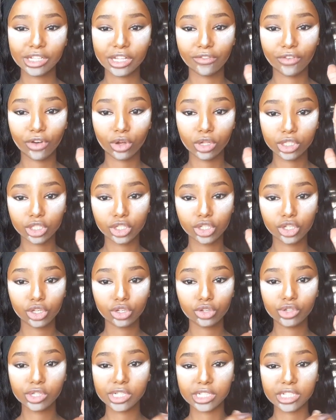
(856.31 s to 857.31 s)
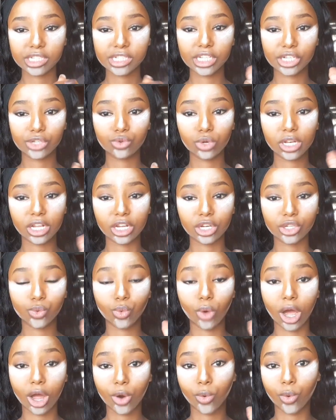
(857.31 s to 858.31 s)
So if I was to use this, it
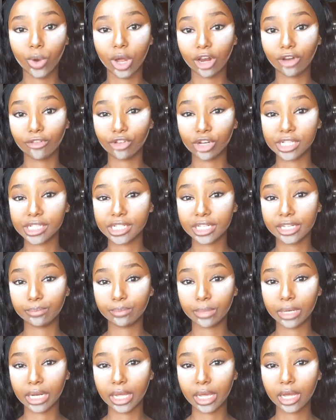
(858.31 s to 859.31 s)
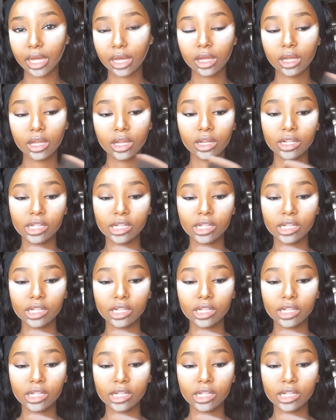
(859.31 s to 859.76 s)
wouldn't work well for stippling,